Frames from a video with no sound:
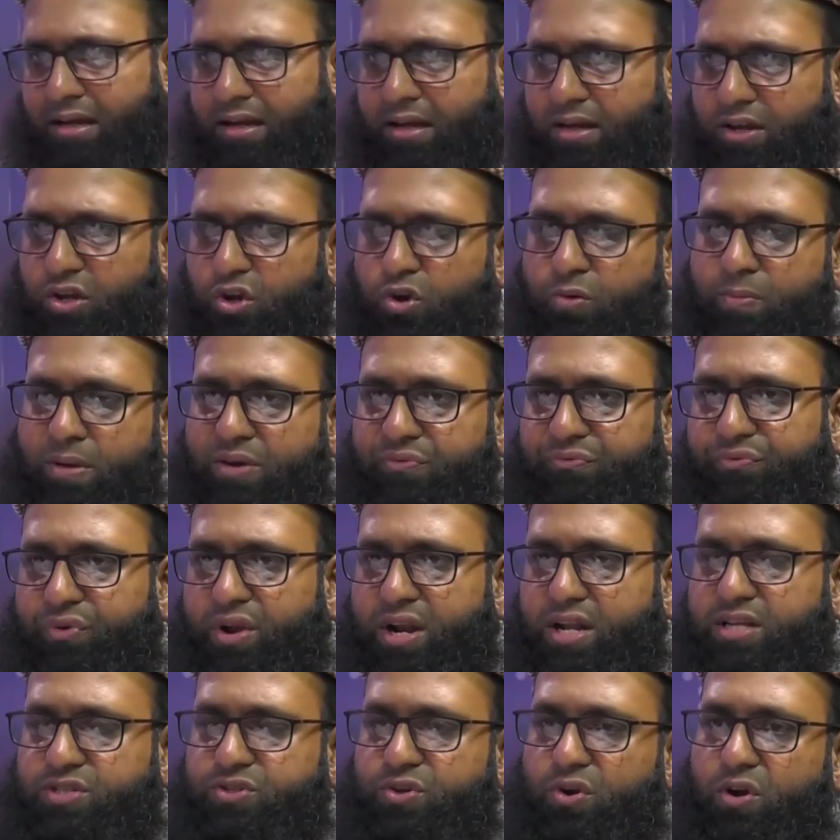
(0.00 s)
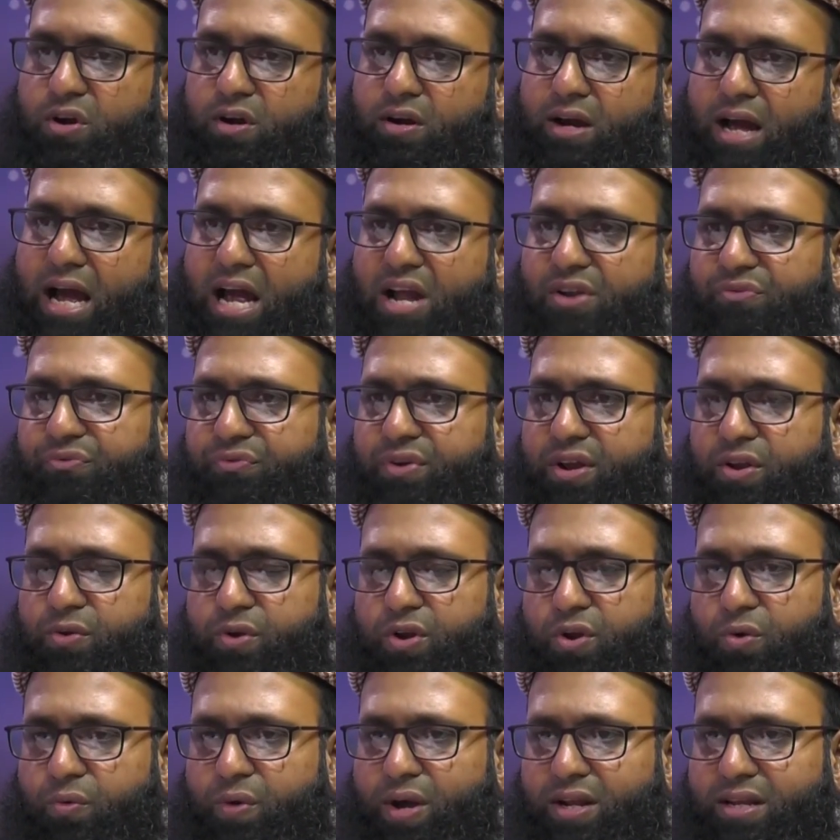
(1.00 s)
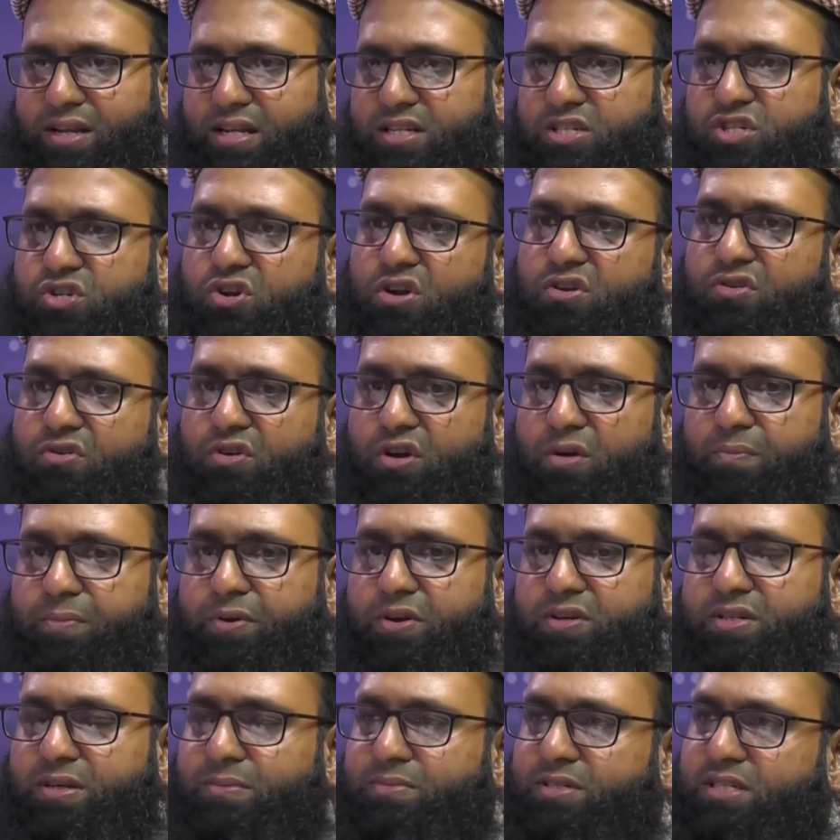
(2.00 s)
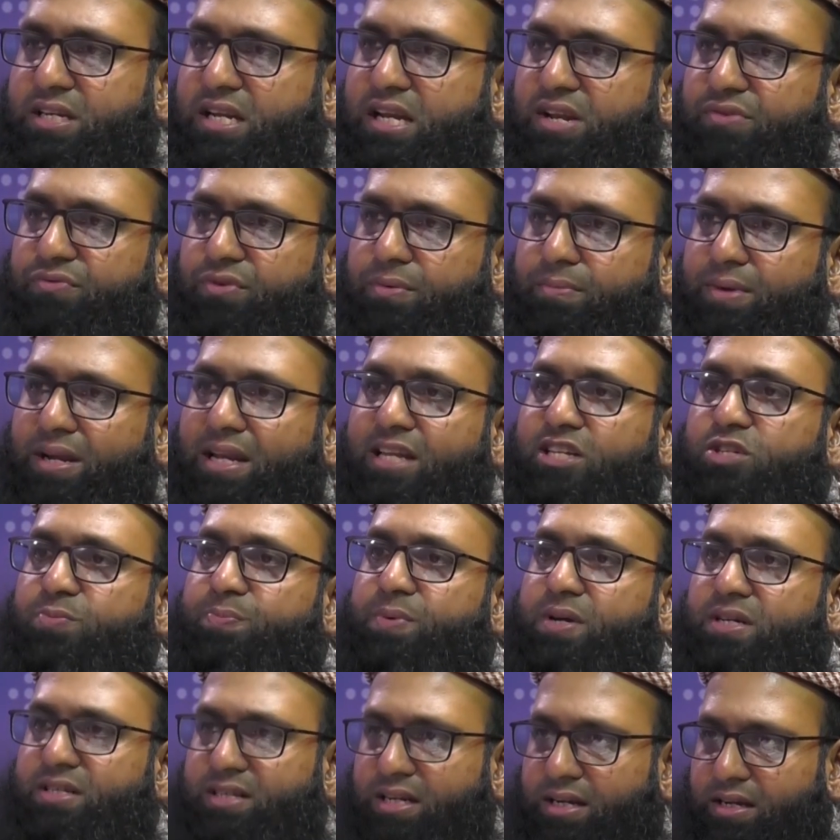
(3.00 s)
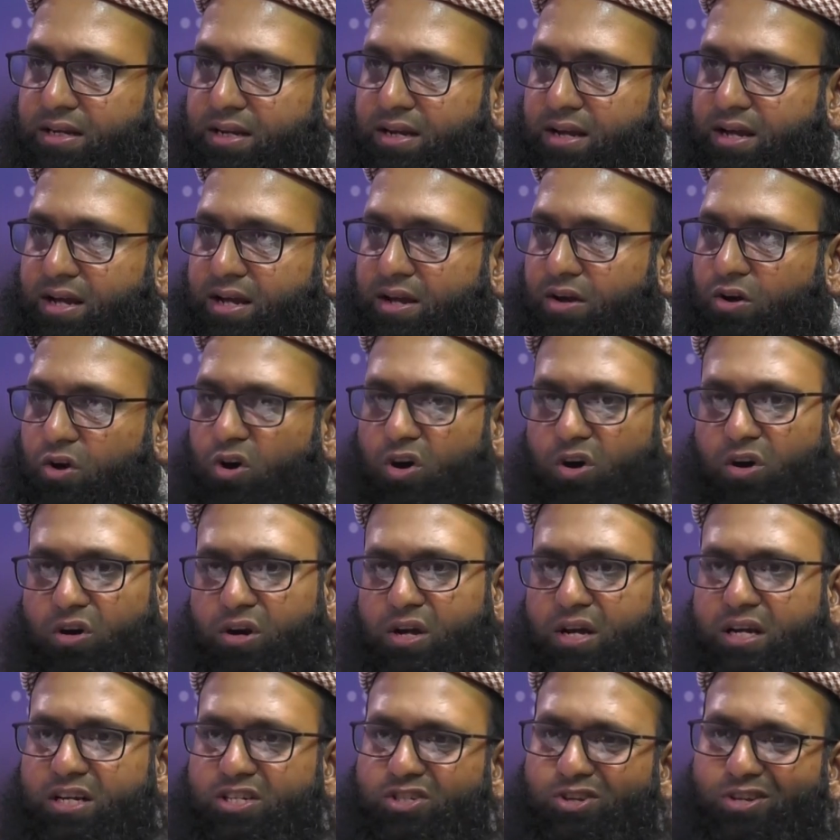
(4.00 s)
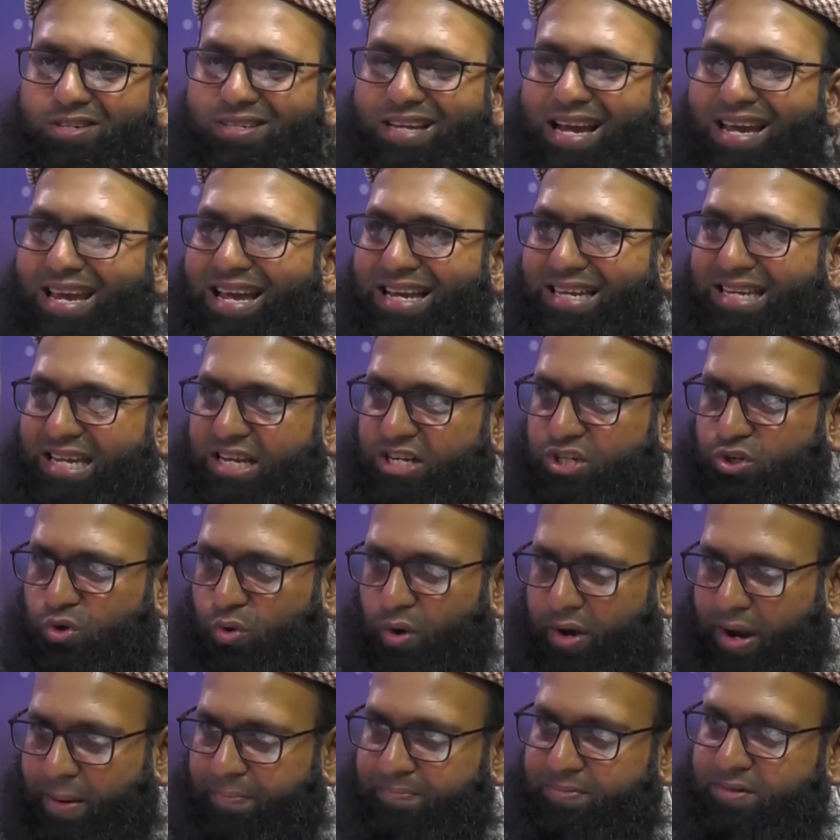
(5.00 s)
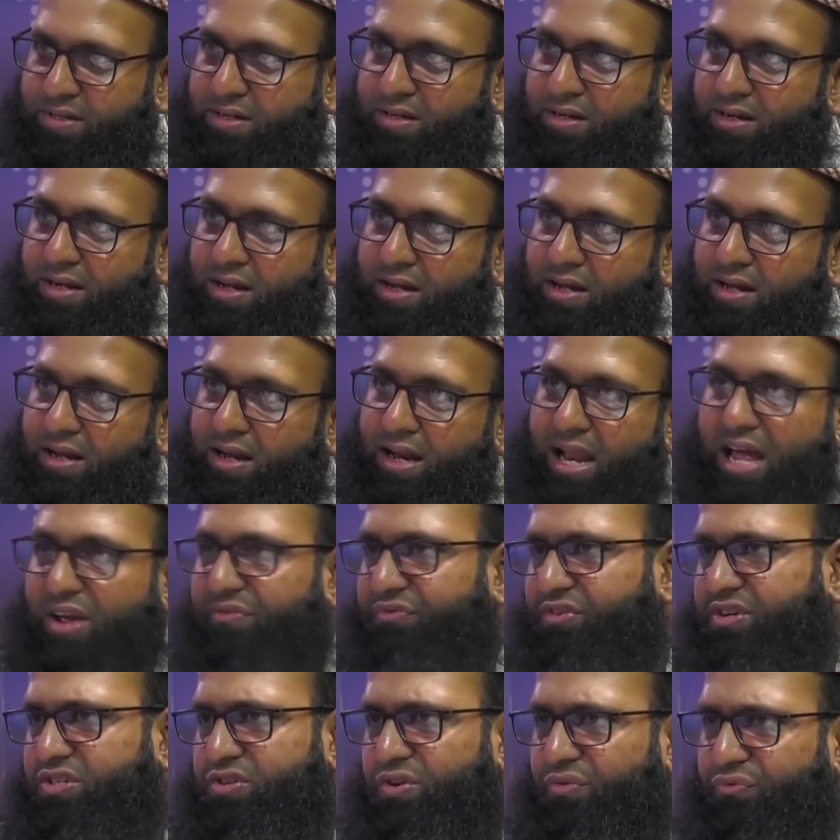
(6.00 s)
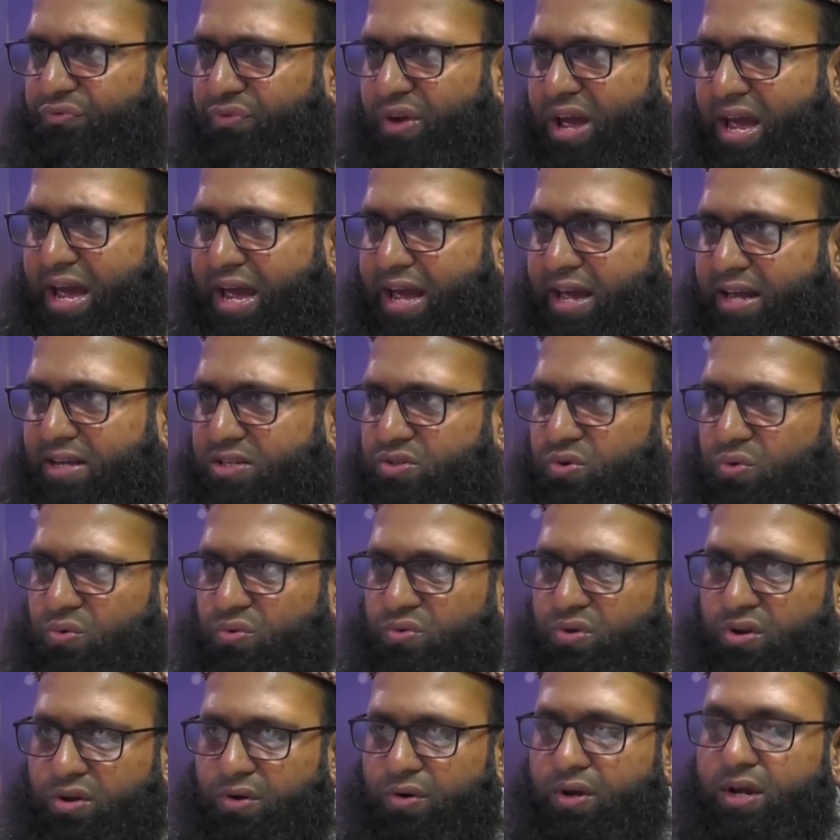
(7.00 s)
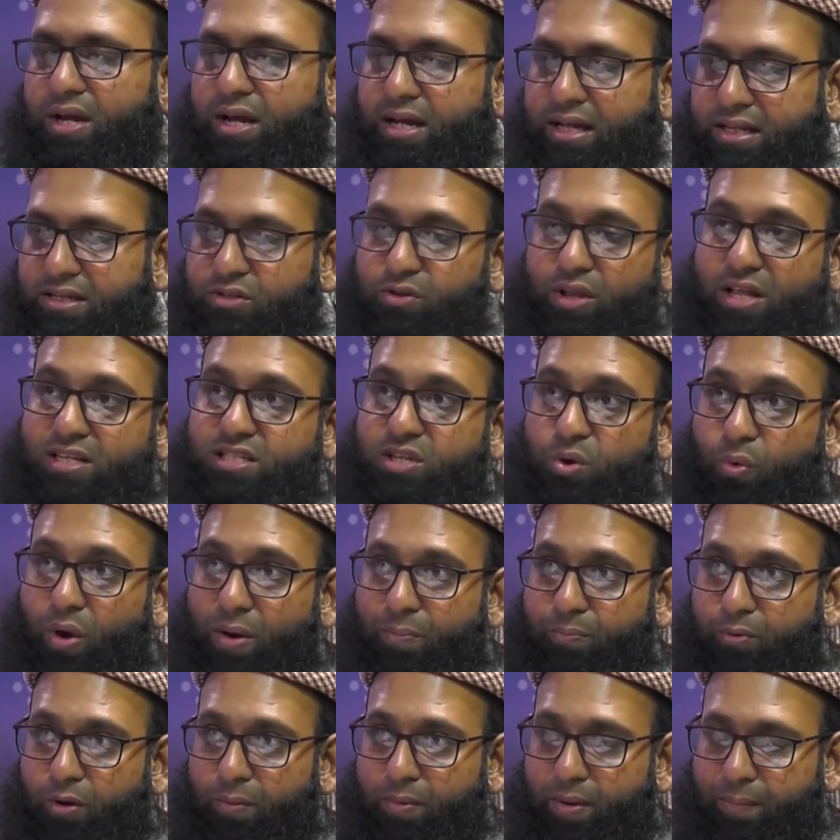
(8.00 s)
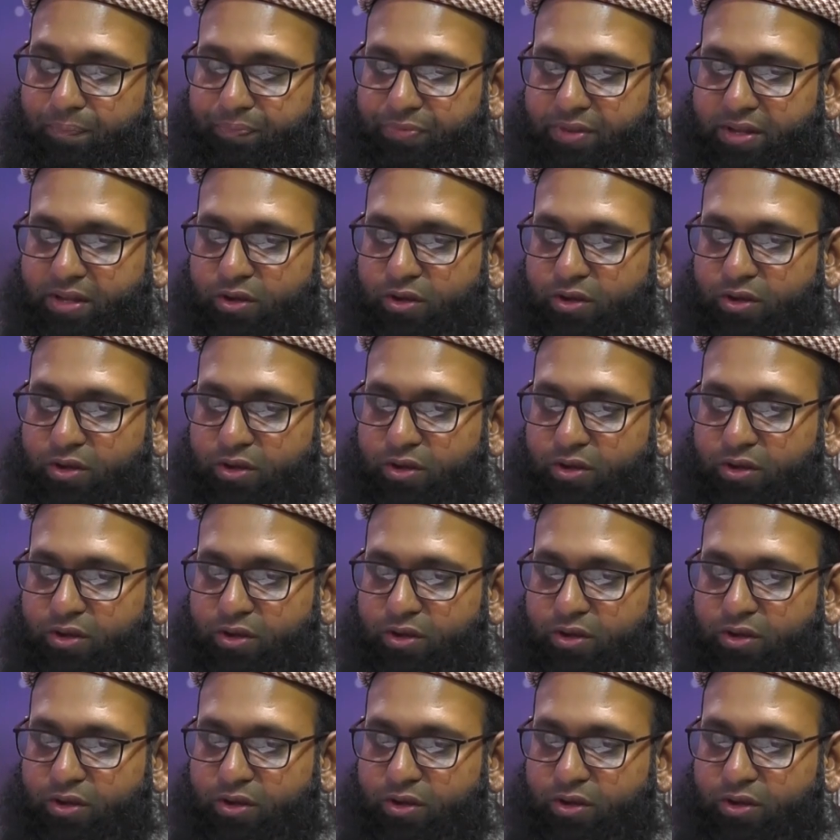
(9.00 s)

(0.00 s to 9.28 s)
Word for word: You may feel it's wrong. I'll feel, you know what, it's not wrong because I'm stealing from a rich person. Or society is corrupt. Life is not fair. So, you know, so that's the one problem.